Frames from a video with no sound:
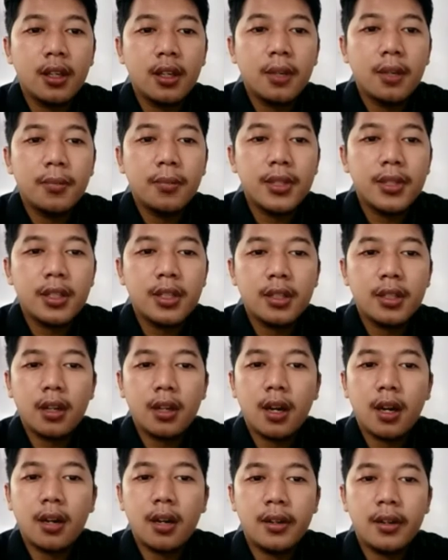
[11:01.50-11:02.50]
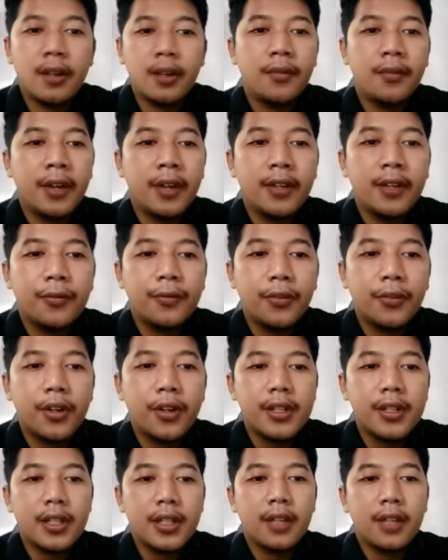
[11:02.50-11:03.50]
Messages are
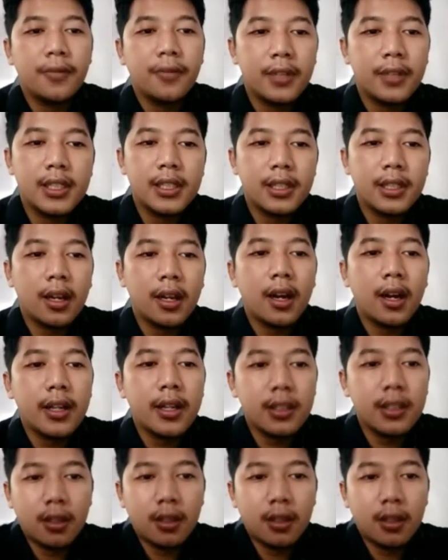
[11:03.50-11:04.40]
reinforced, emphasized,